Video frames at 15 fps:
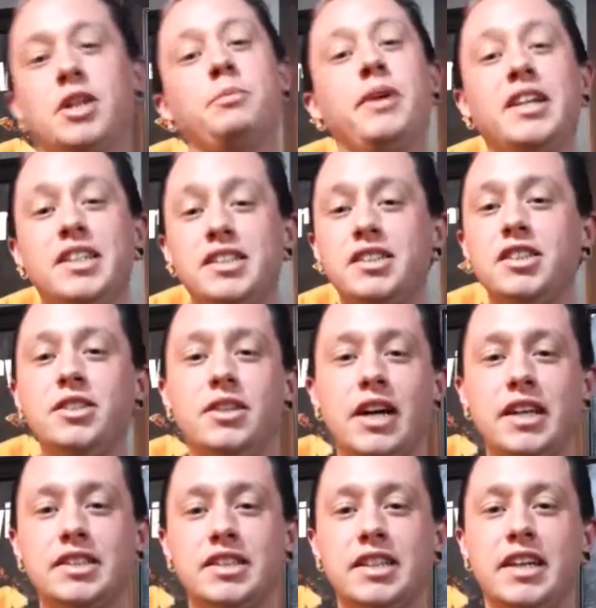recommending to you
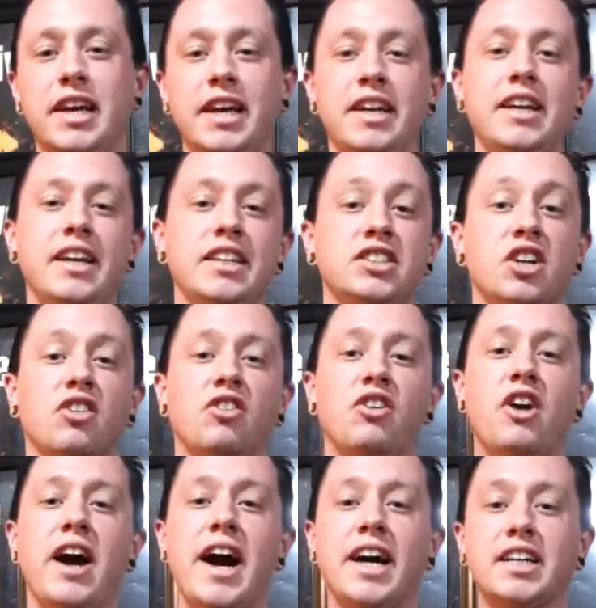guys today is
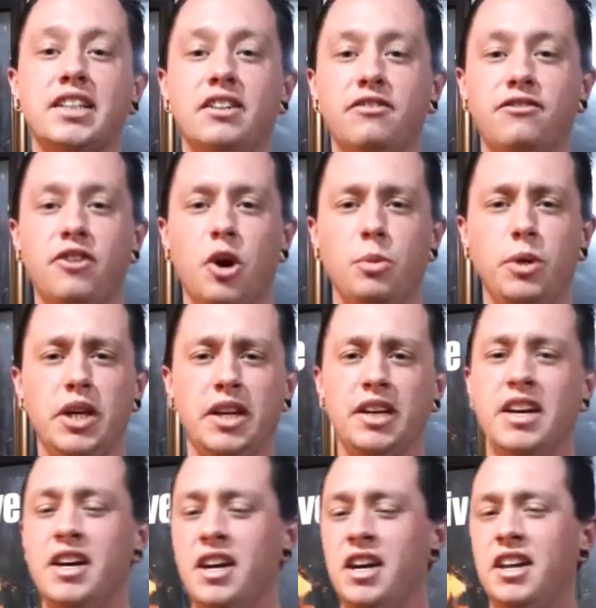
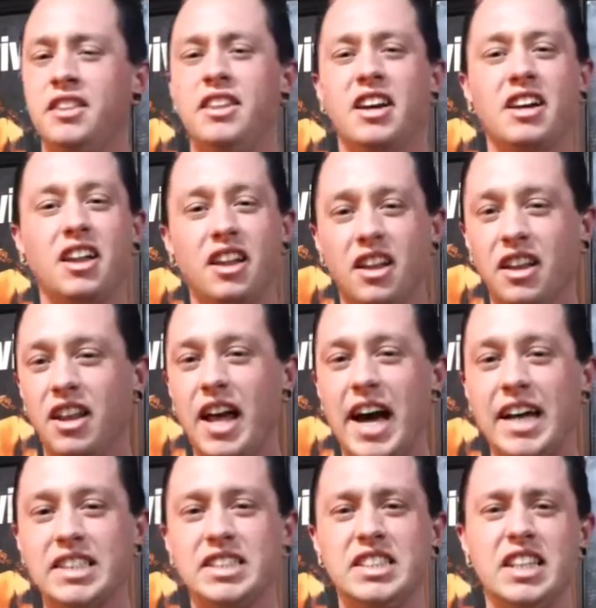Arachnophobia, the
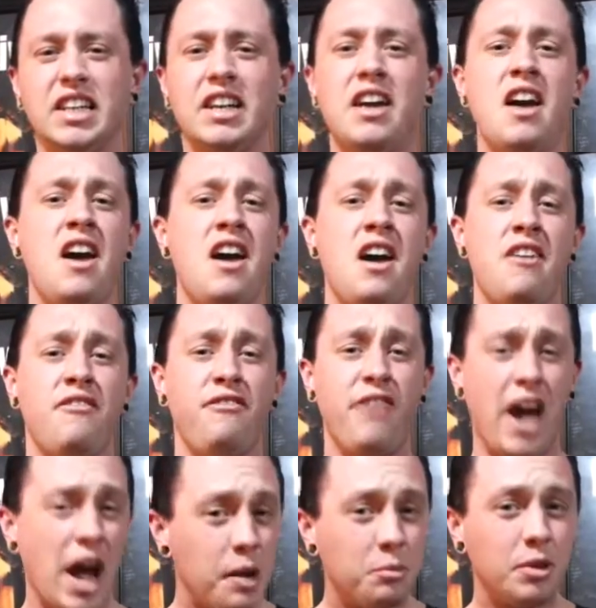classic
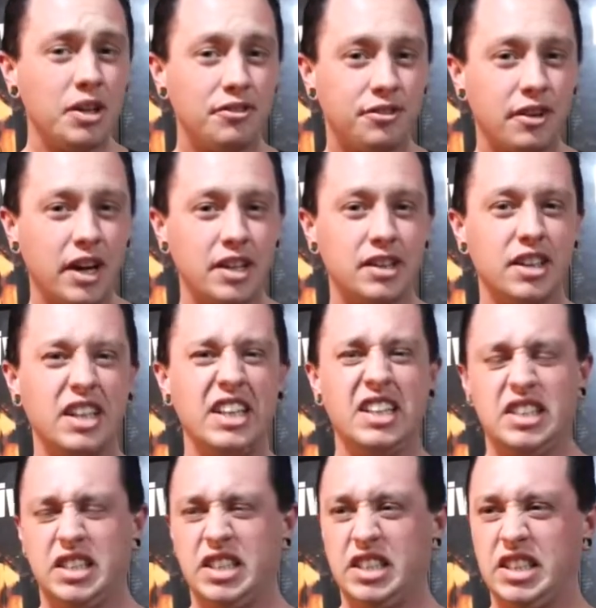family
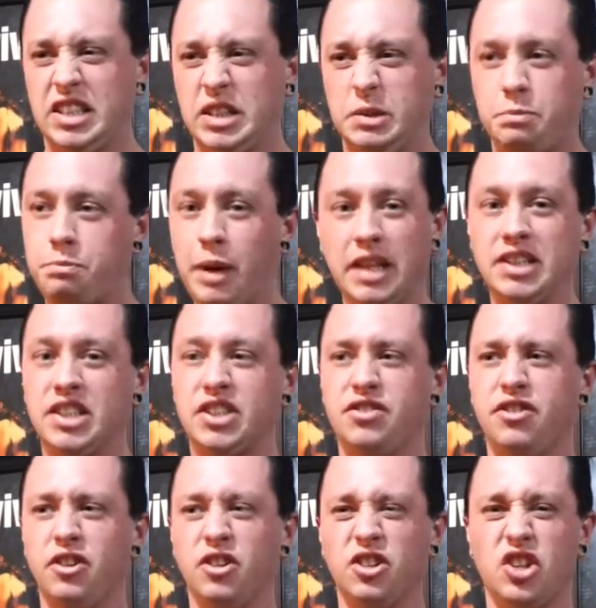friendly,
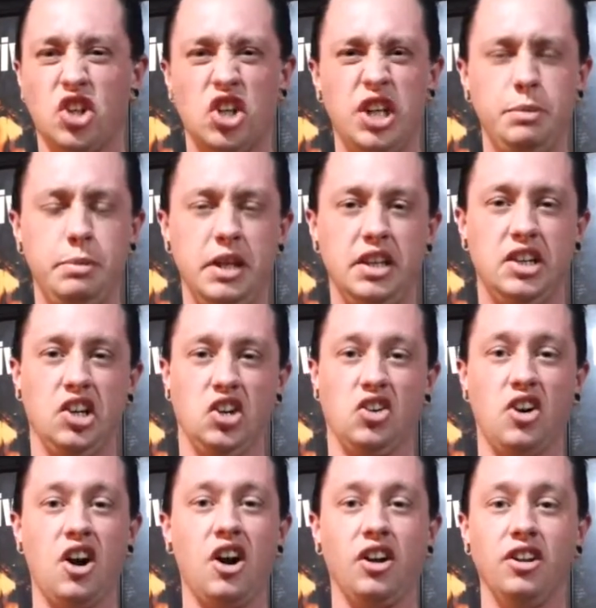suspenseful, creepy,
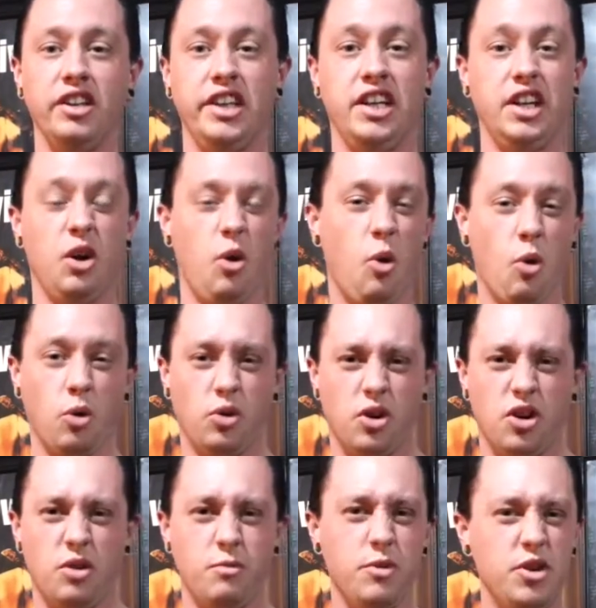crawly
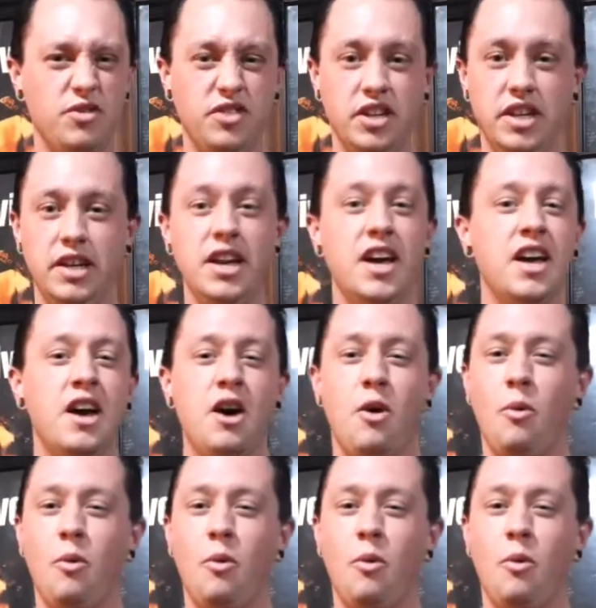horror movie,